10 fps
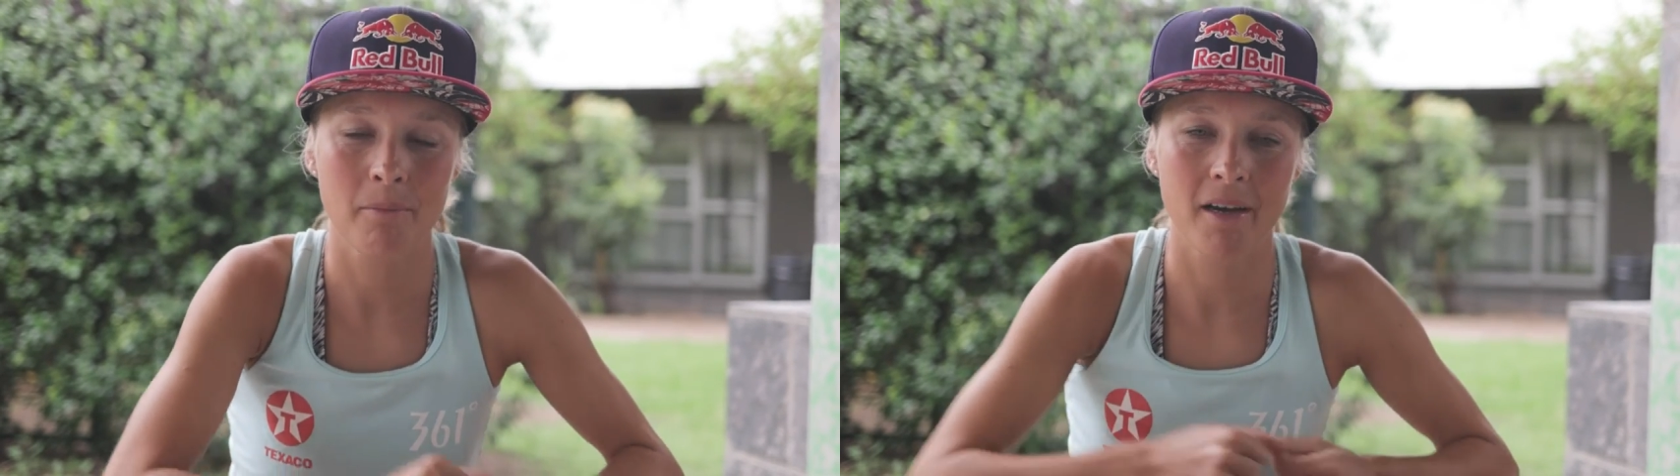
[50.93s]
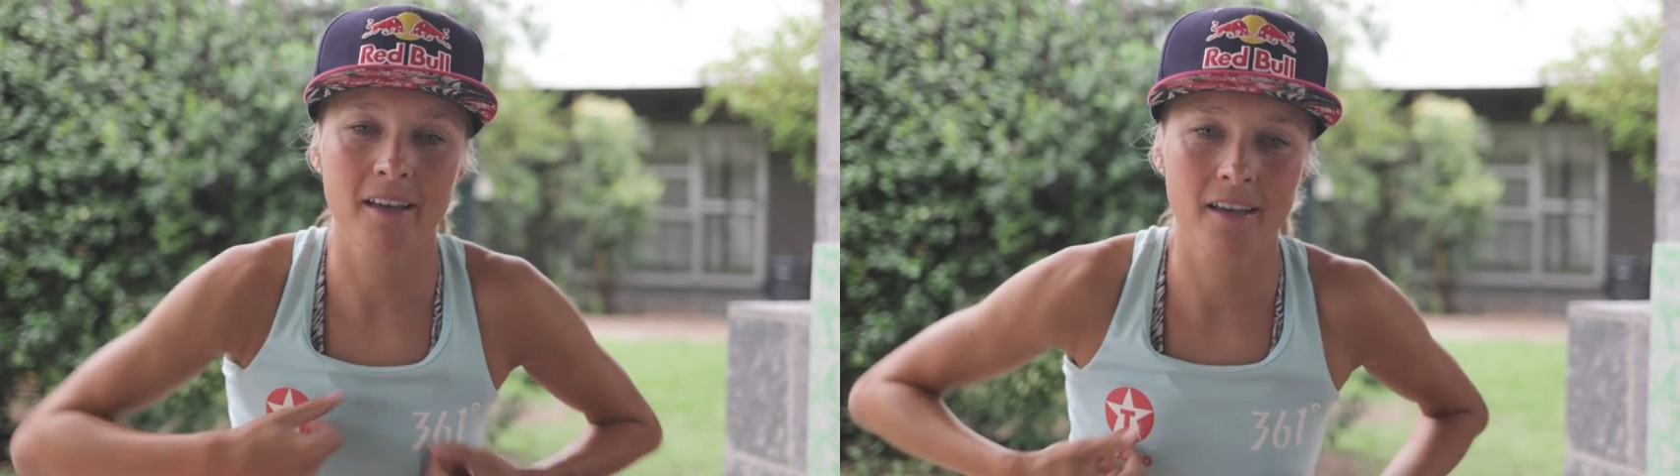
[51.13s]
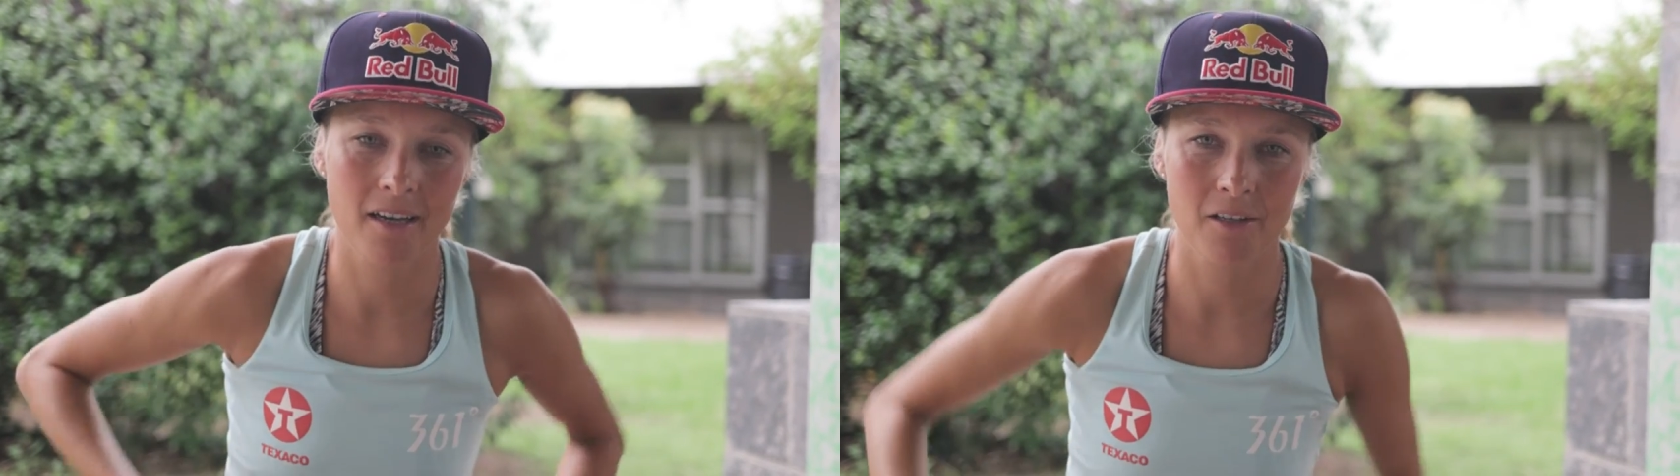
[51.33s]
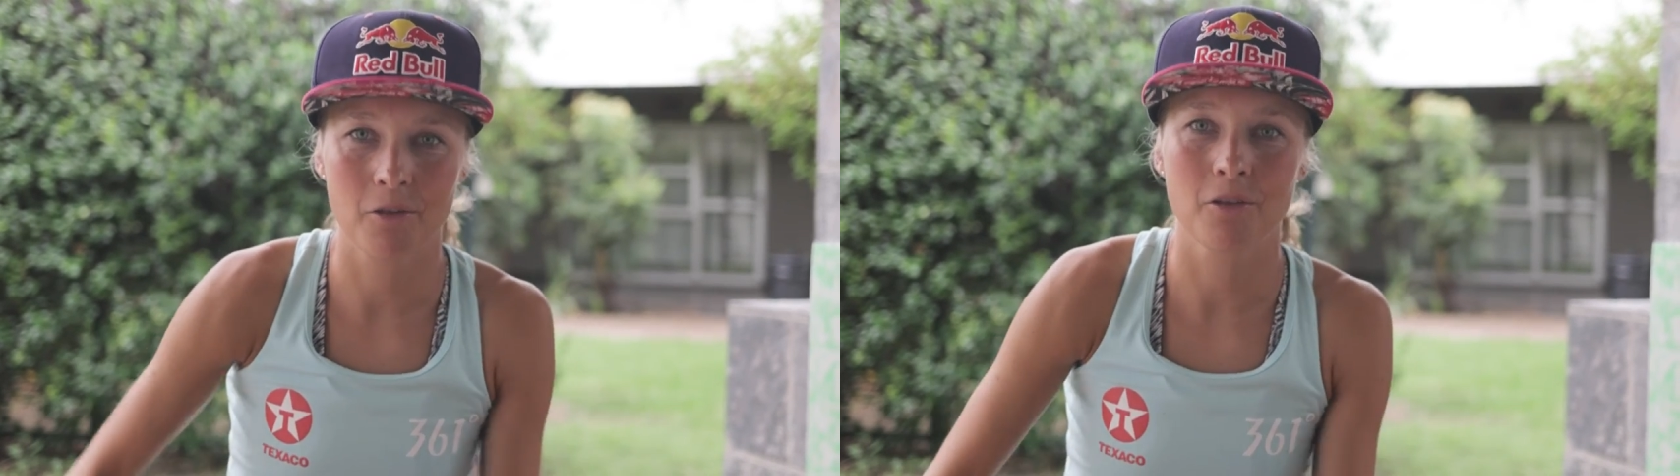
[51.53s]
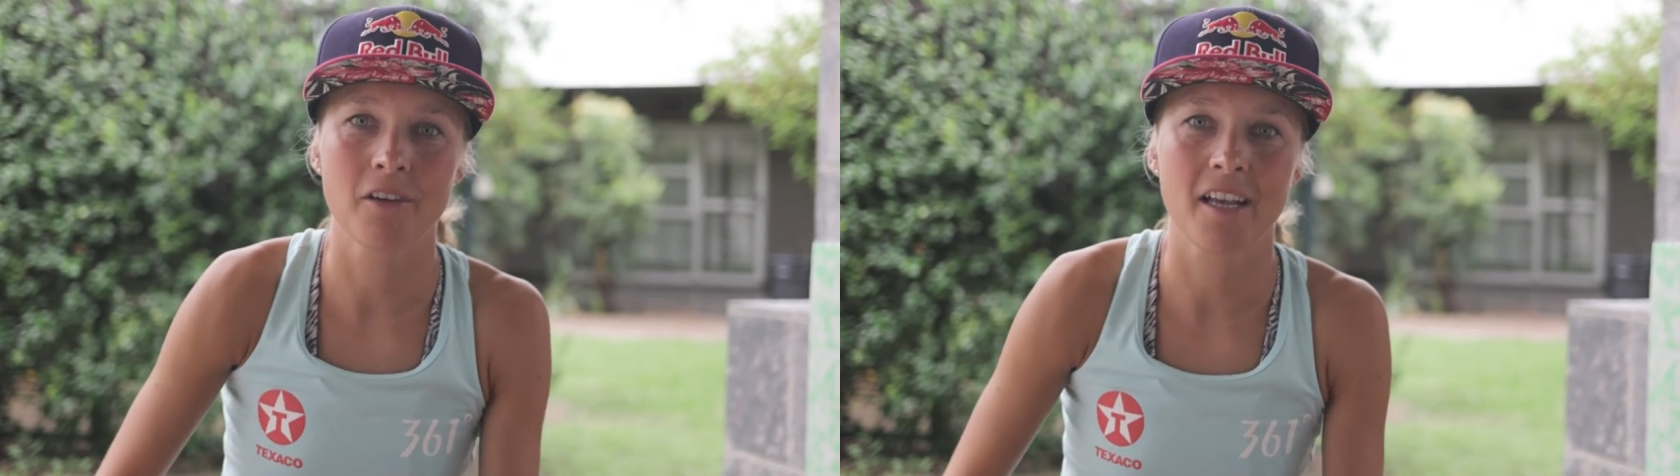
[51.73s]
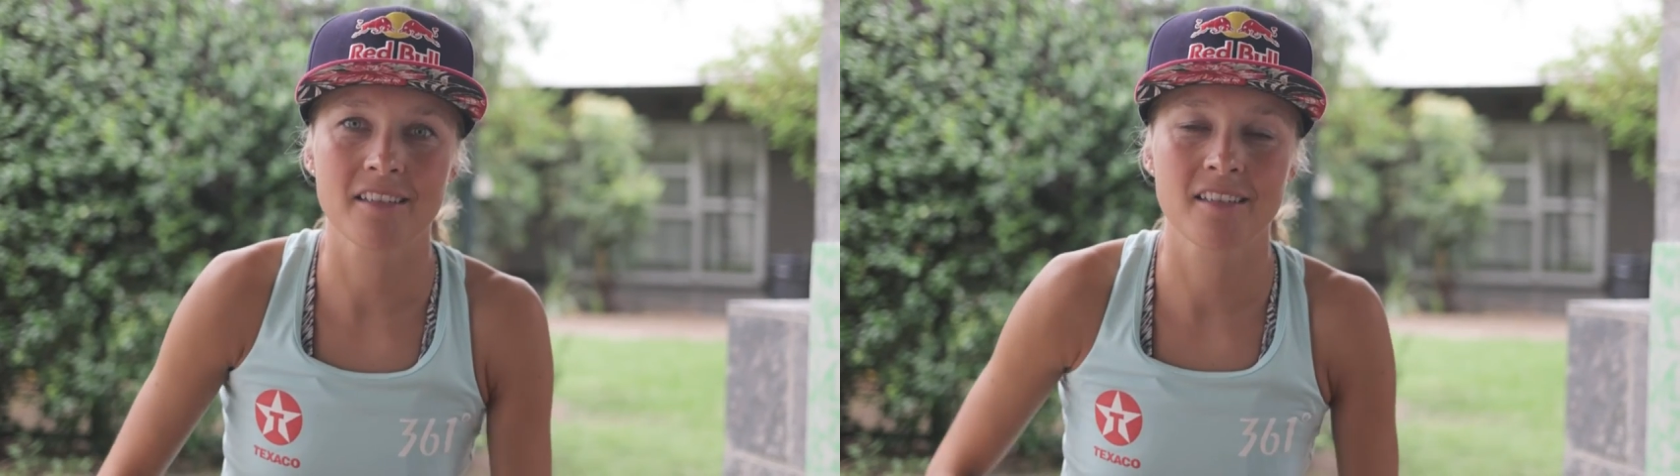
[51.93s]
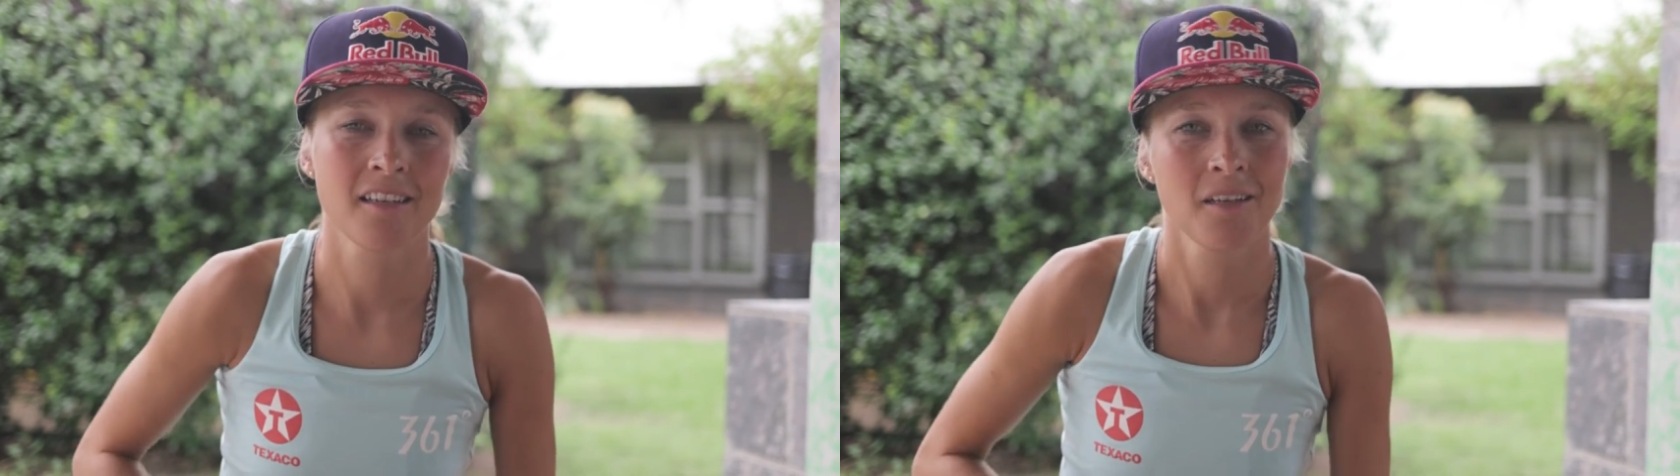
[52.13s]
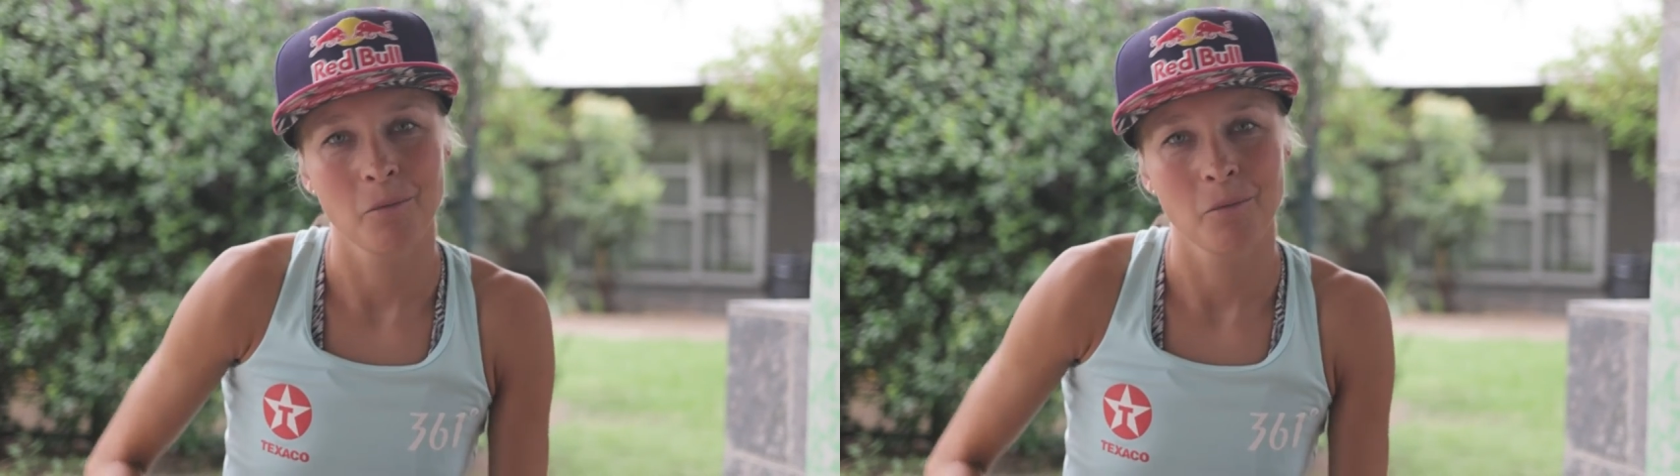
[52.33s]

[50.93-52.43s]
bike, I do the rest.